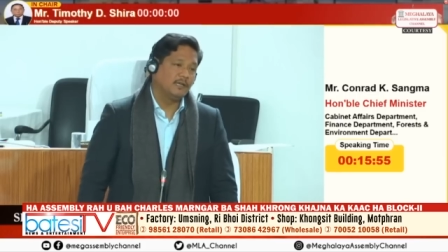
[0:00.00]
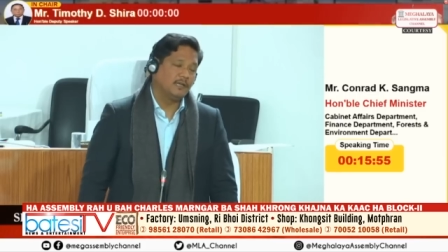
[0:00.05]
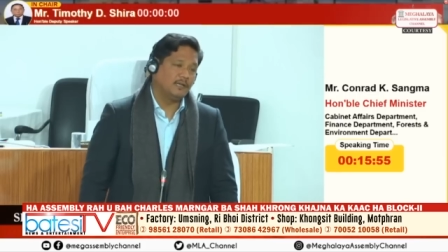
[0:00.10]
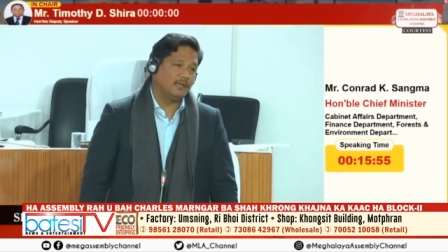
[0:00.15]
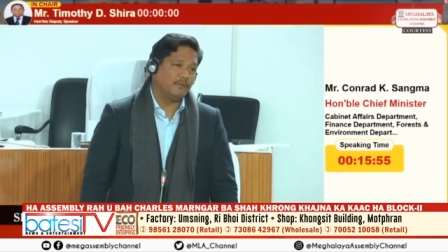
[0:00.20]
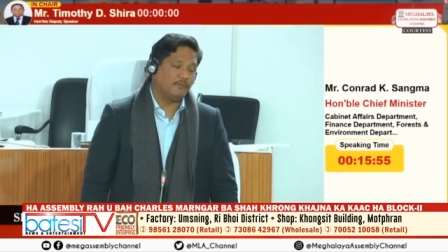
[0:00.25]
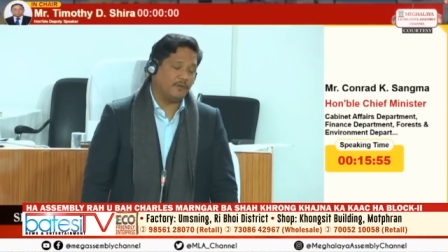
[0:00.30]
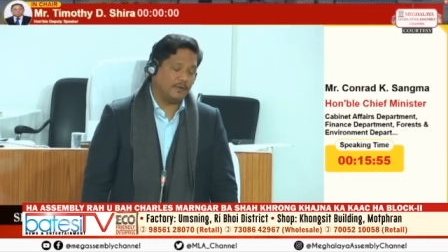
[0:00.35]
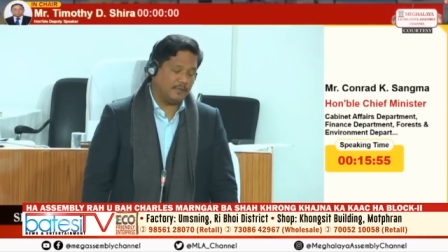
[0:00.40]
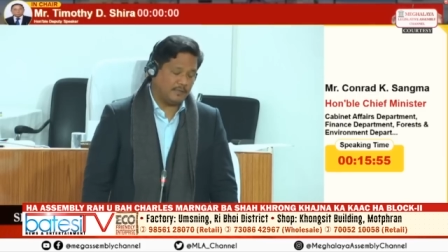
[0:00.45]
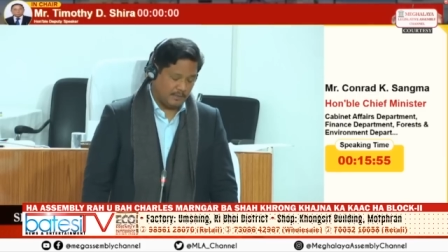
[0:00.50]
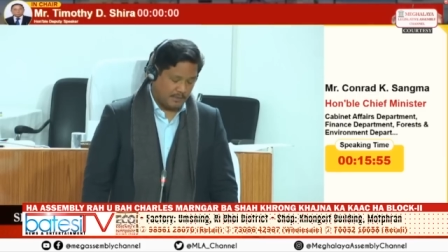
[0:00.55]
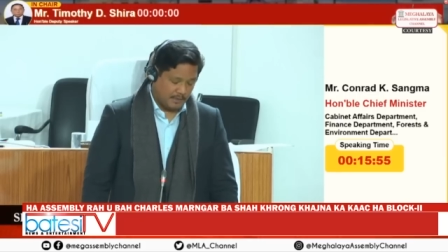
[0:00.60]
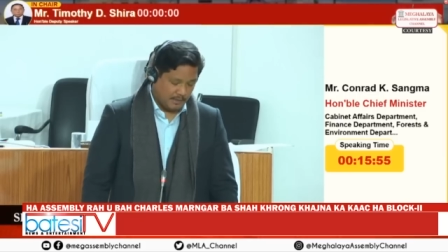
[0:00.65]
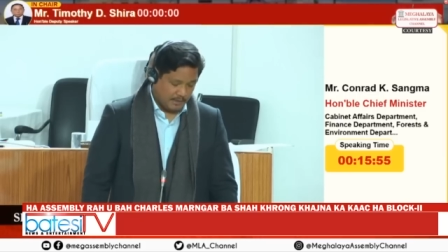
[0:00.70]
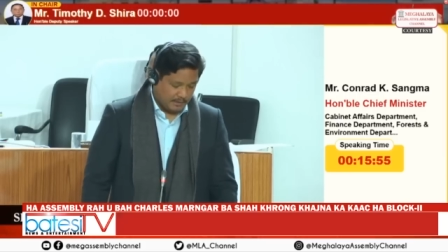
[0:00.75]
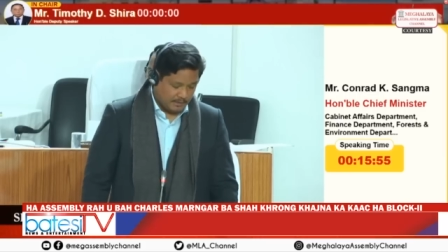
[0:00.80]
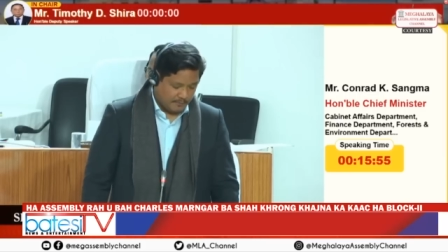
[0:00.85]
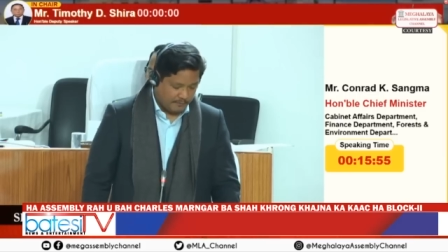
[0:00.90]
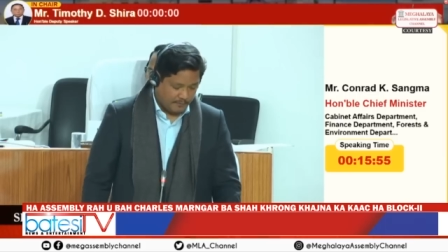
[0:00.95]
different
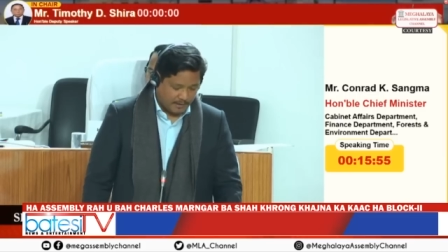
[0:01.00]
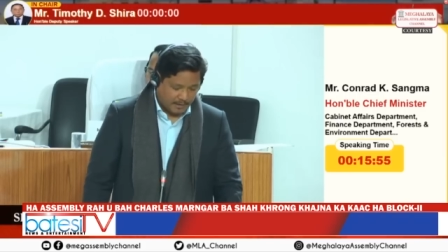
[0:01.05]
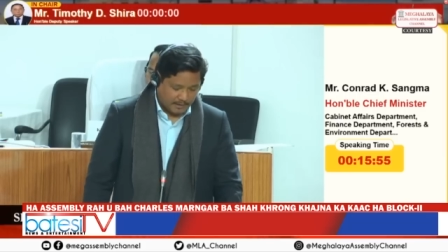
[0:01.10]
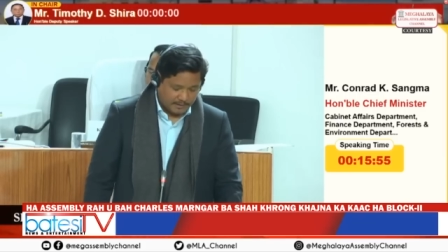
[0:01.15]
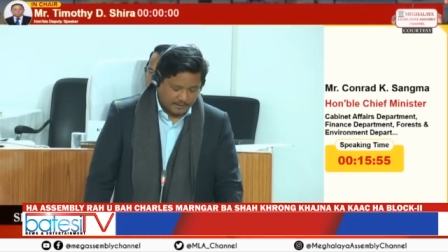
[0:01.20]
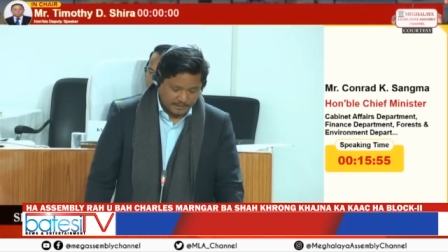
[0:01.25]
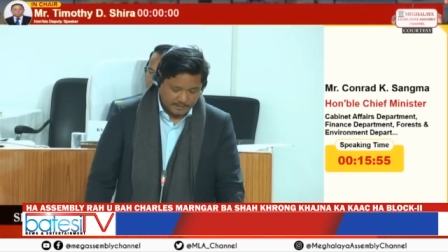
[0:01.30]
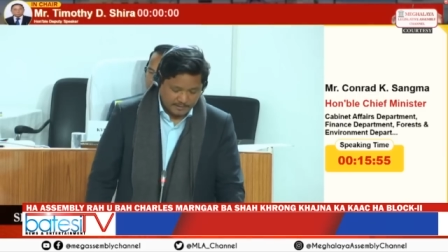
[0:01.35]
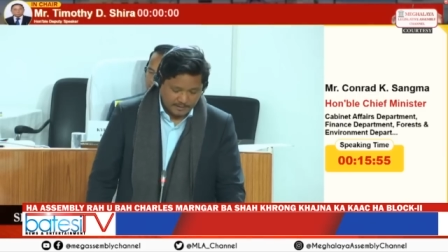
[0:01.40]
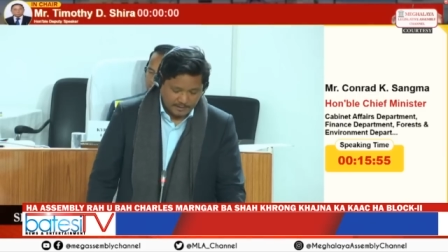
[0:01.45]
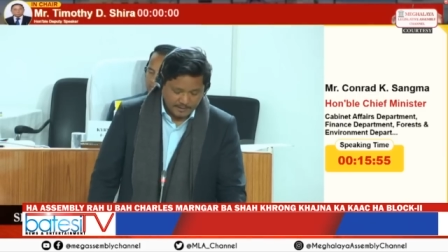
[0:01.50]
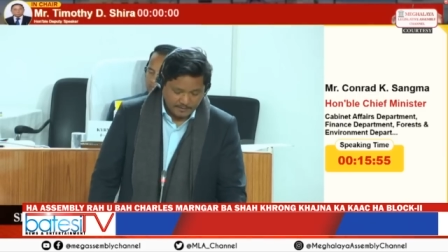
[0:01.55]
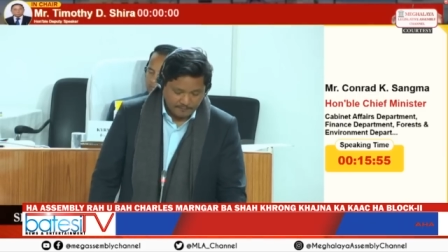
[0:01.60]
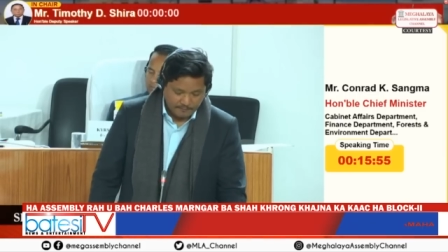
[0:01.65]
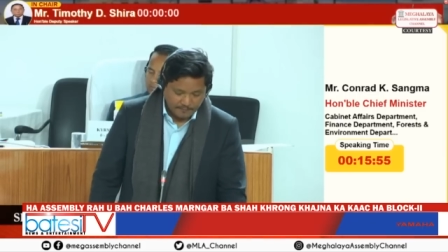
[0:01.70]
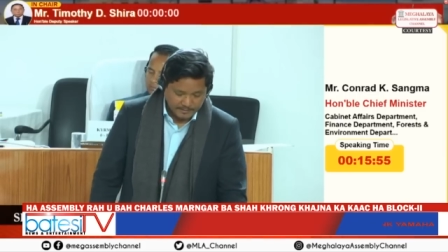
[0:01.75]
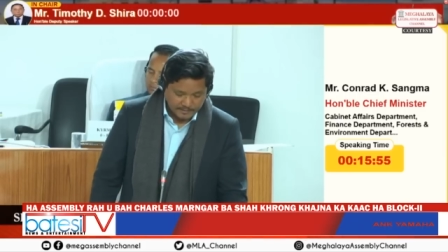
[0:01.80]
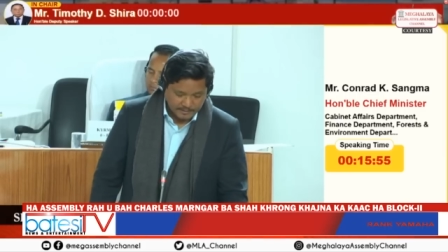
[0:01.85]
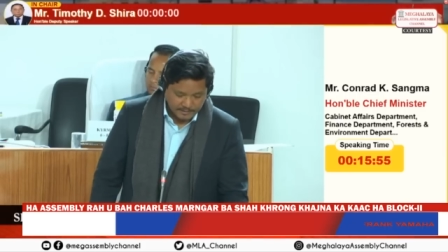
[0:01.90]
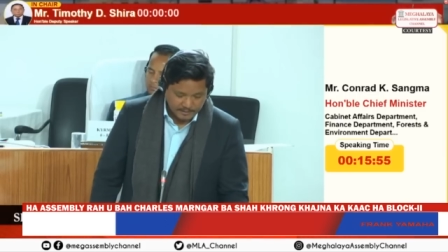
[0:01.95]
difficulties that they're
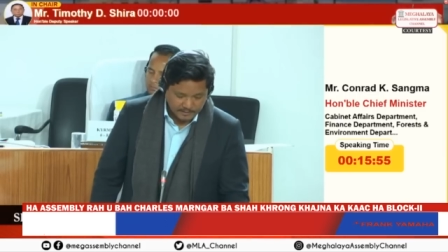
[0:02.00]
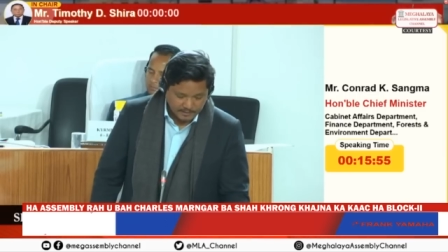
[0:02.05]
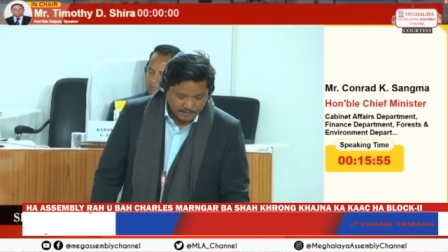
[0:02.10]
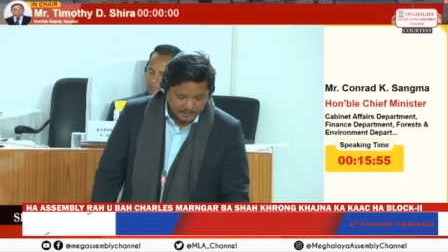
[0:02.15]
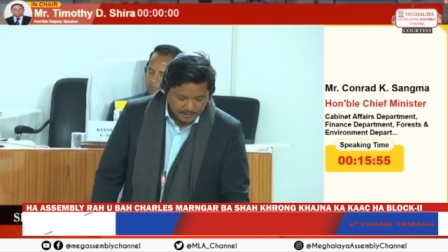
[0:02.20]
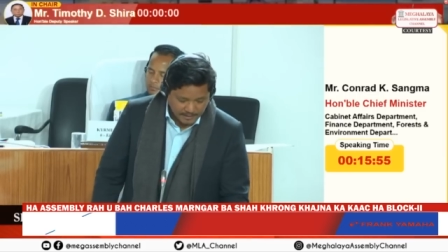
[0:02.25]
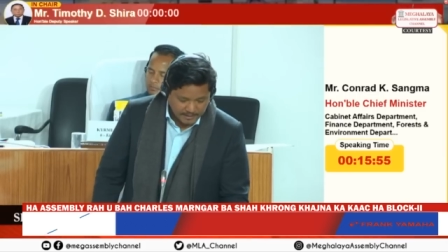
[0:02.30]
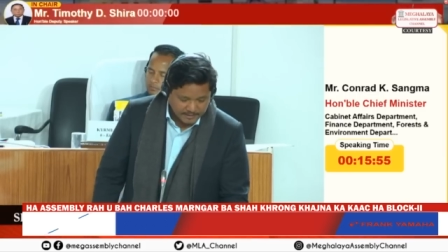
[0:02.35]
facing. So that is